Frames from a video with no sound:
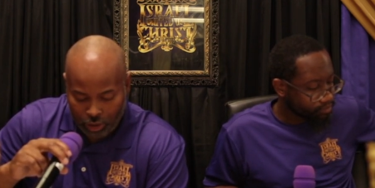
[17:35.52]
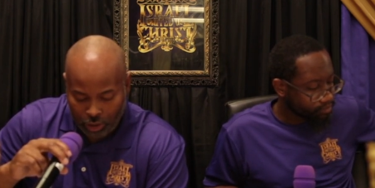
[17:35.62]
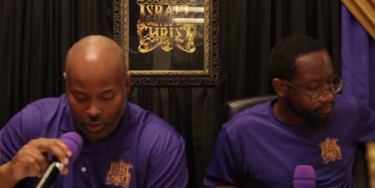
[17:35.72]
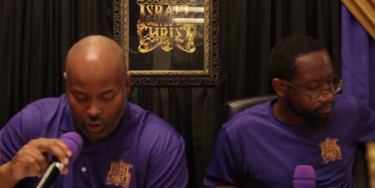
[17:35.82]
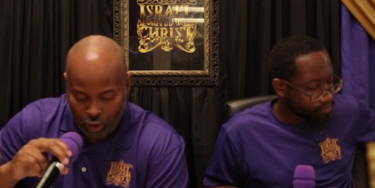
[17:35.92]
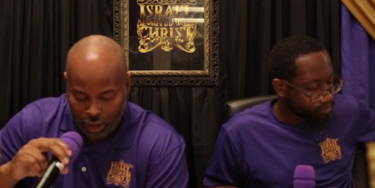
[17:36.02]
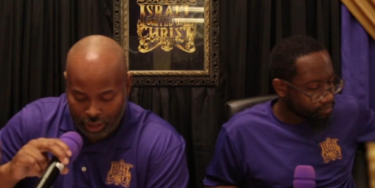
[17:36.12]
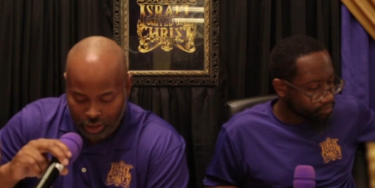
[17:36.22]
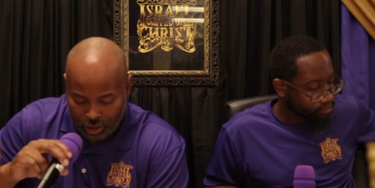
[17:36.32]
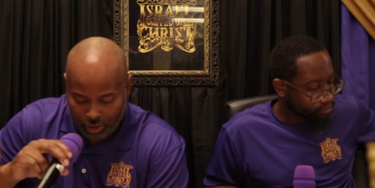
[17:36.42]
Speaker 1: to the
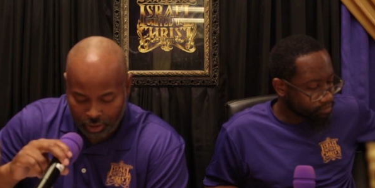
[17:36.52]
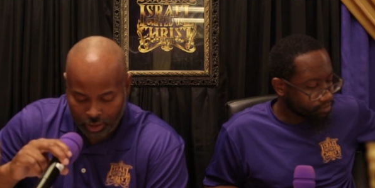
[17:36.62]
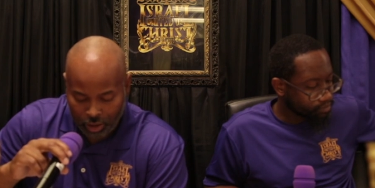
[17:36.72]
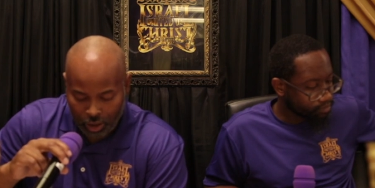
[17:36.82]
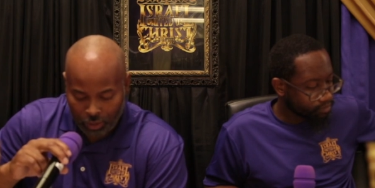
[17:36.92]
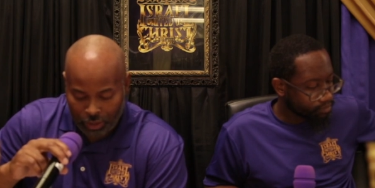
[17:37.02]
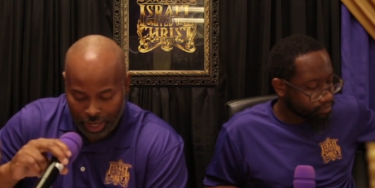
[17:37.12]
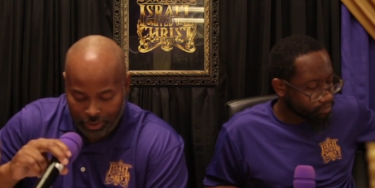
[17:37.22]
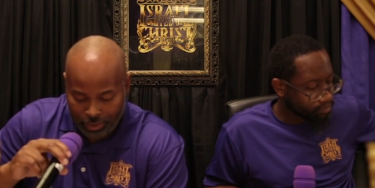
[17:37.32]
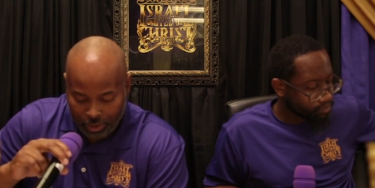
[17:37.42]
Grecian, mm-hmm.
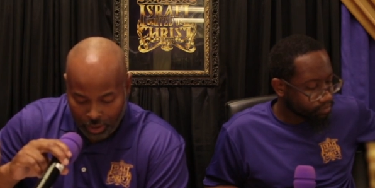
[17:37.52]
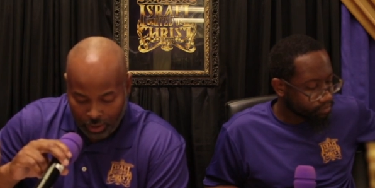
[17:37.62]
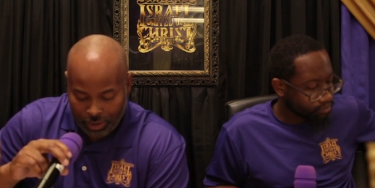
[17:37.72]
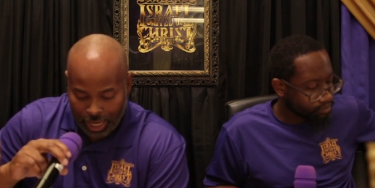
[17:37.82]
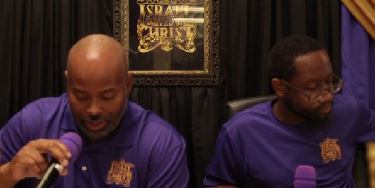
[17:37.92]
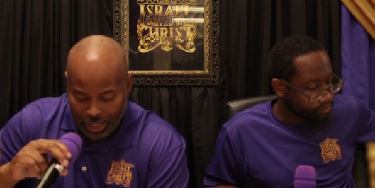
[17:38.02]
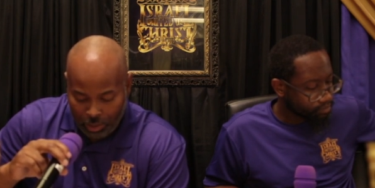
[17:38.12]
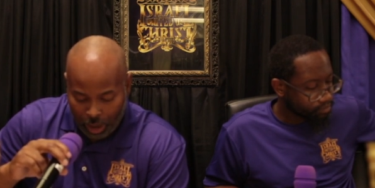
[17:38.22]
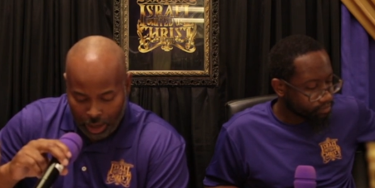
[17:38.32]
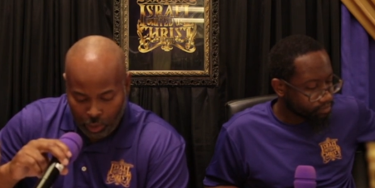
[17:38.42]
that ye
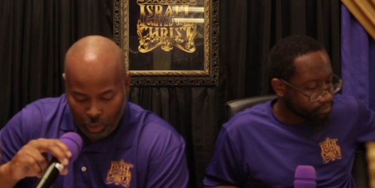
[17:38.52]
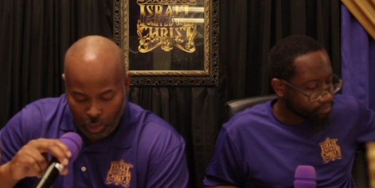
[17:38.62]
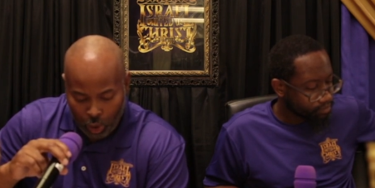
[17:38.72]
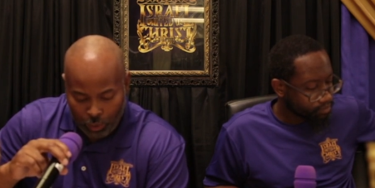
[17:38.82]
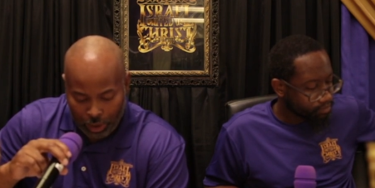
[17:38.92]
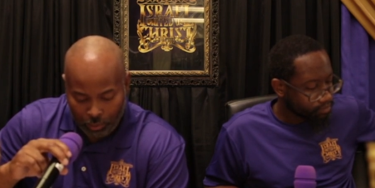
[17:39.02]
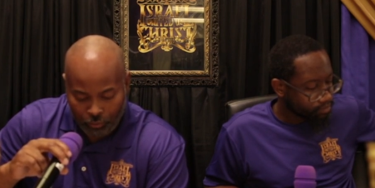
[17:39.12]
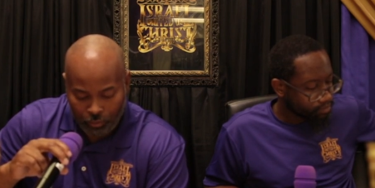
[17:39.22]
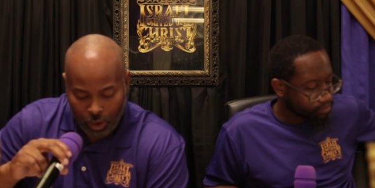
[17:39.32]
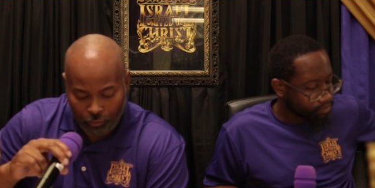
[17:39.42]
might remove them
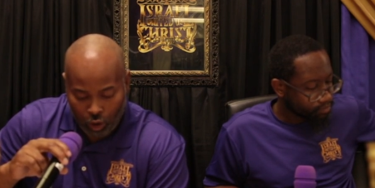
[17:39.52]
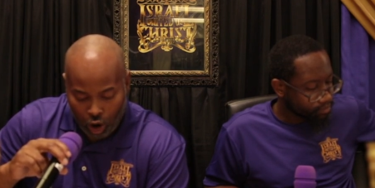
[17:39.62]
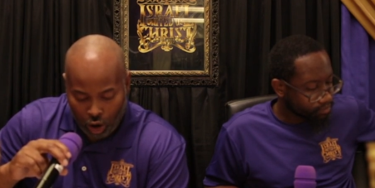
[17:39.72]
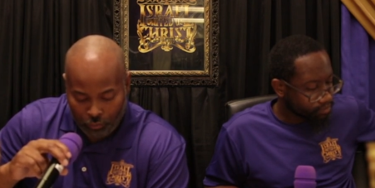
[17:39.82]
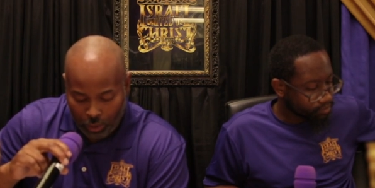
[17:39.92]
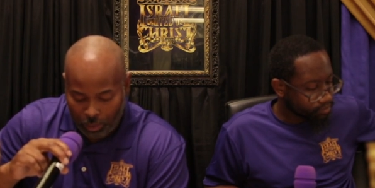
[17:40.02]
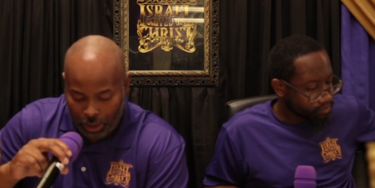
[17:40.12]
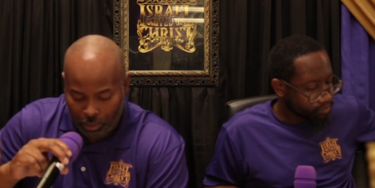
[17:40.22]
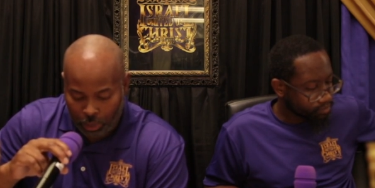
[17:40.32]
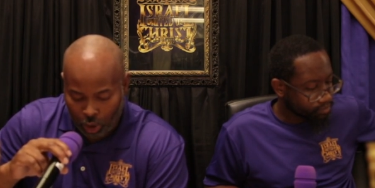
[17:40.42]
far from
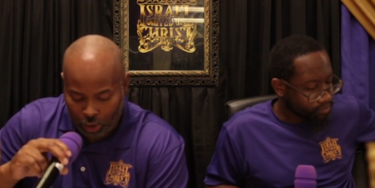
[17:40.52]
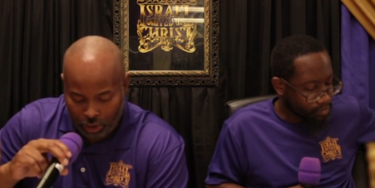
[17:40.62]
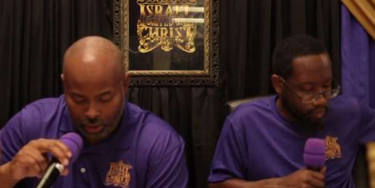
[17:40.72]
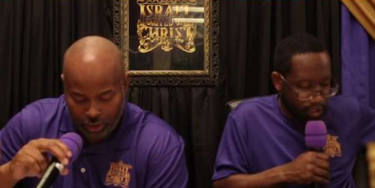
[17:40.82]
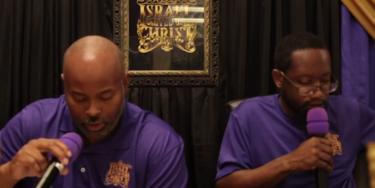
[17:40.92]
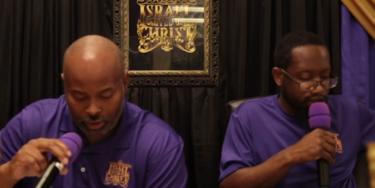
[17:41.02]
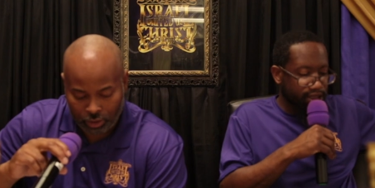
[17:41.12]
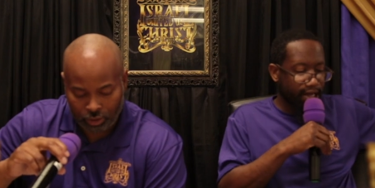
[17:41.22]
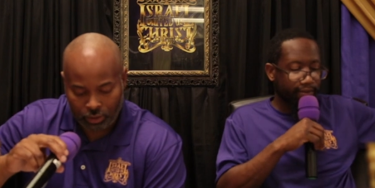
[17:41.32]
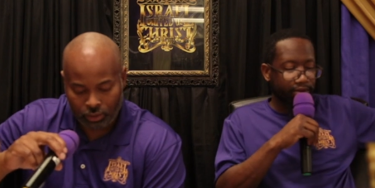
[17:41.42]
their borders. Right,
Speaker 2: this
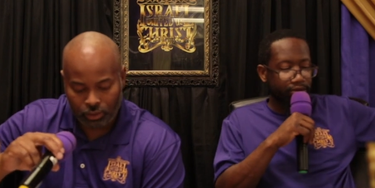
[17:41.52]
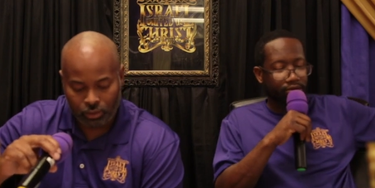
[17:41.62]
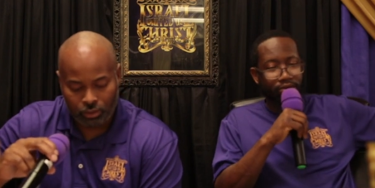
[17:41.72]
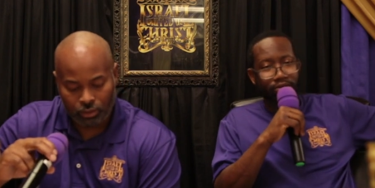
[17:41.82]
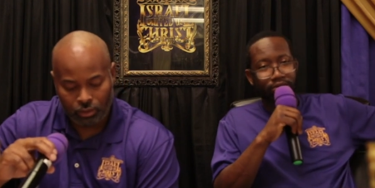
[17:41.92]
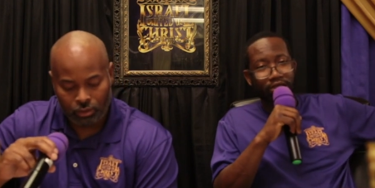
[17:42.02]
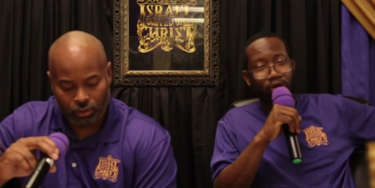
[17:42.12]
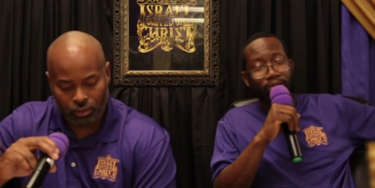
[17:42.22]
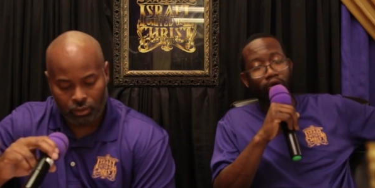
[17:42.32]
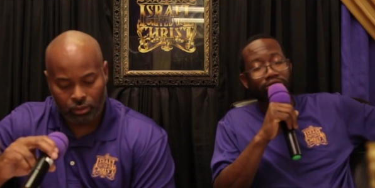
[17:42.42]
happened. They
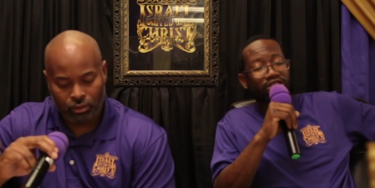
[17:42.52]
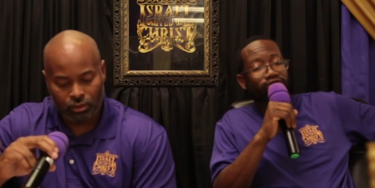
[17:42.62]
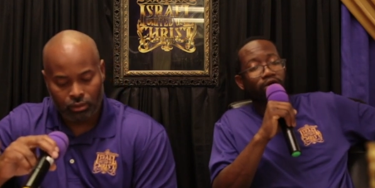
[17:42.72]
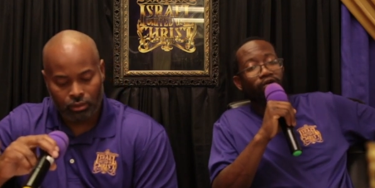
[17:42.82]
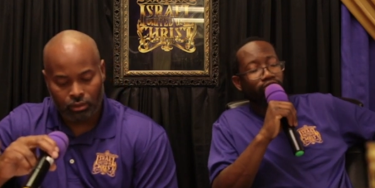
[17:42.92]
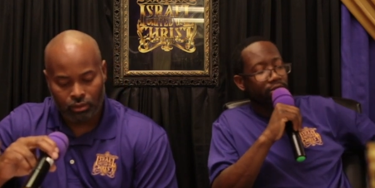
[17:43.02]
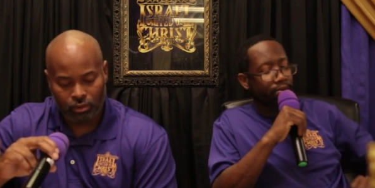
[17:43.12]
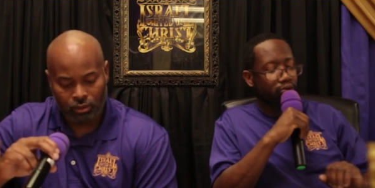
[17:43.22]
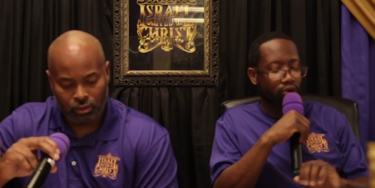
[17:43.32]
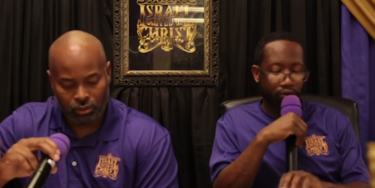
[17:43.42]
removed us far from our
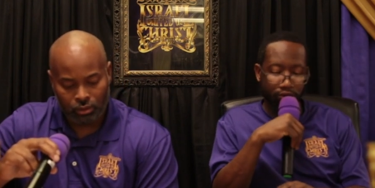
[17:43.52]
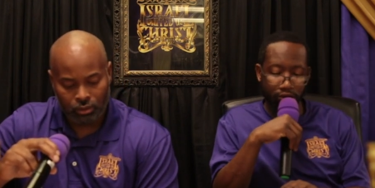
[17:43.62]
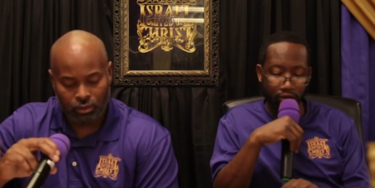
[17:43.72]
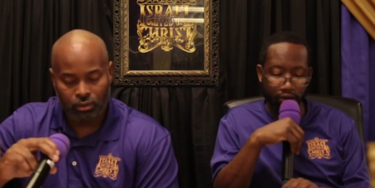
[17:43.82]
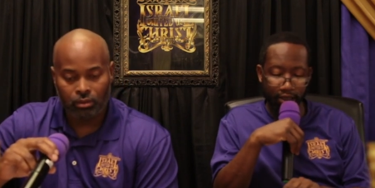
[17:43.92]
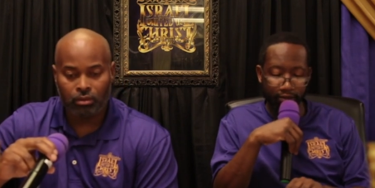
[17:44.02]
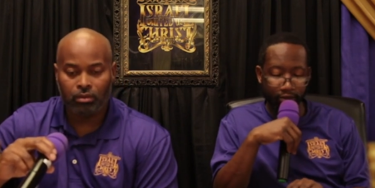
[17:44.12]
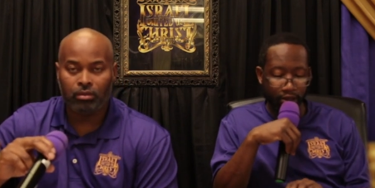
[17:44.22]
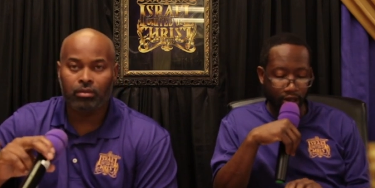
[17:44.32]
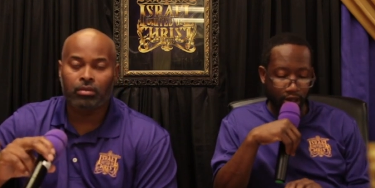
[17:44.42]
borders, okay?
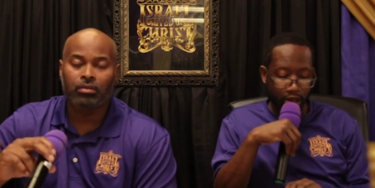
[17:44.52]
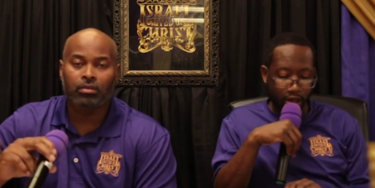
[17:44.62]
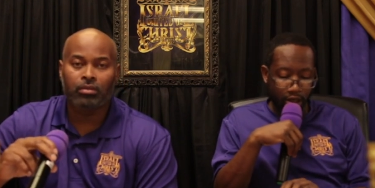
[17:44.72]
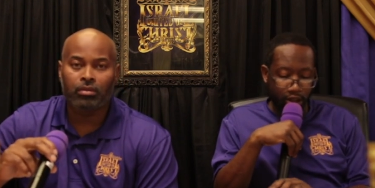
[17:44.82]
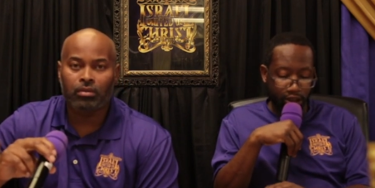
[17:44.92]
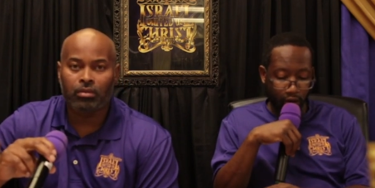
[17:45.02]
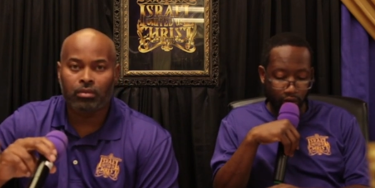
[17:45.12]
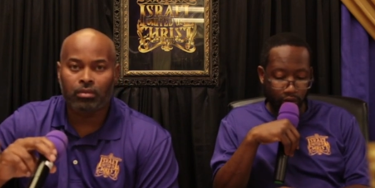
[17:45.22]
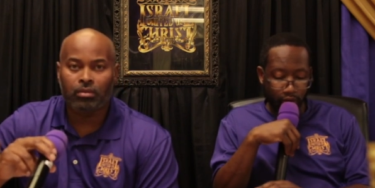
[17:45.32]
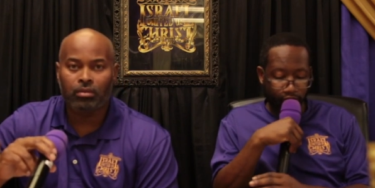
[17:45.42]

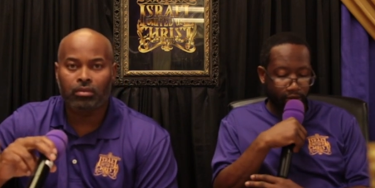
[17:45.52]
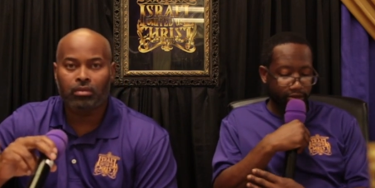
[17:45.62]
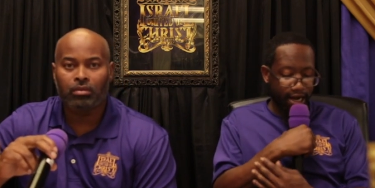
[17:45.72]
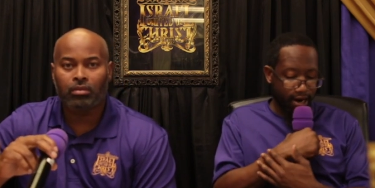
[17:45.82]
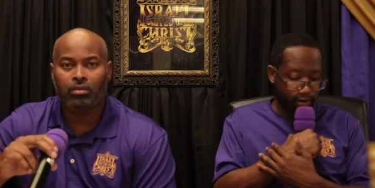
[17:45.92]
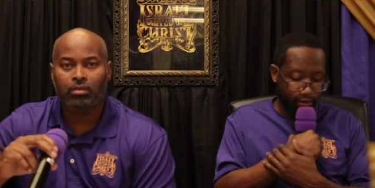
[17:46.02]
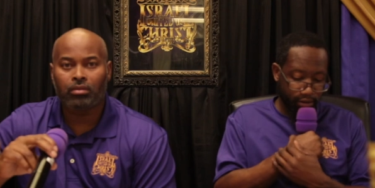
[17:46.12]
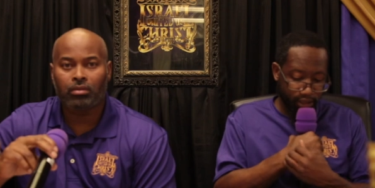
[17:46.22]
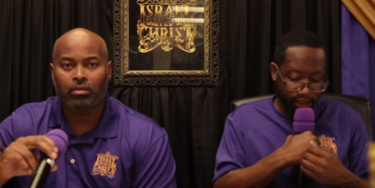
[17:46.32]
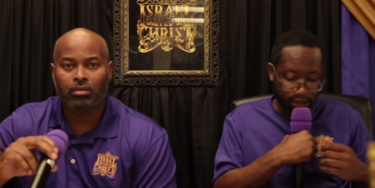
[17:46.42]
So from there,
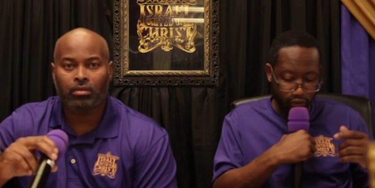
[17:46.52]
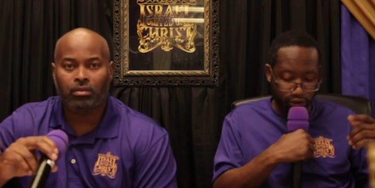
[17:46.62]
let's go